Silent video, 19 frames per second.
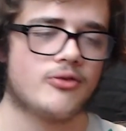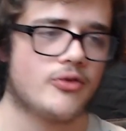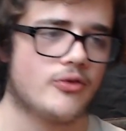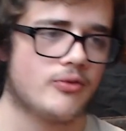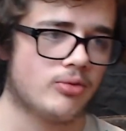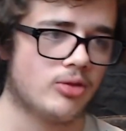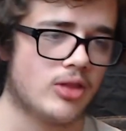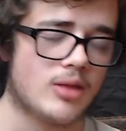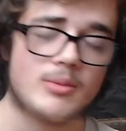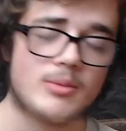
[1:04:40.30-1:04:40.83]

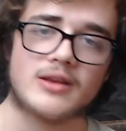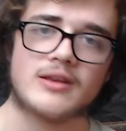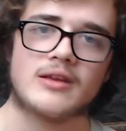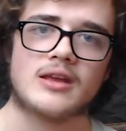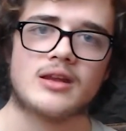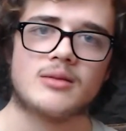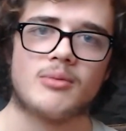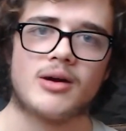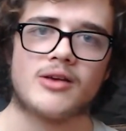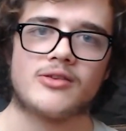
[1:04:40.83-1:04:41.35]

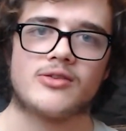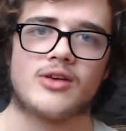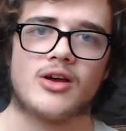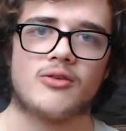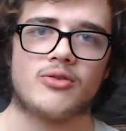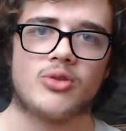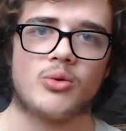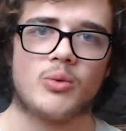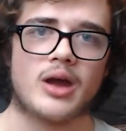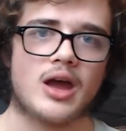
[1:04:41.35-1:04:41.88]
limiting
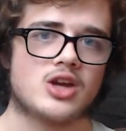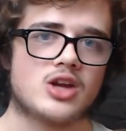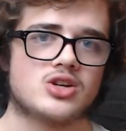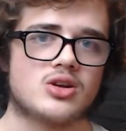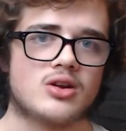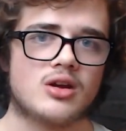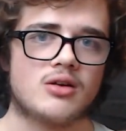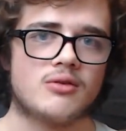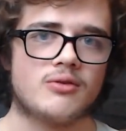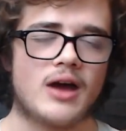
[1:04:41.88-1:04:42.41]
myself the way I should
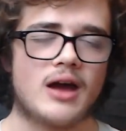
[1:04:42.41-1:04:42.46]
have.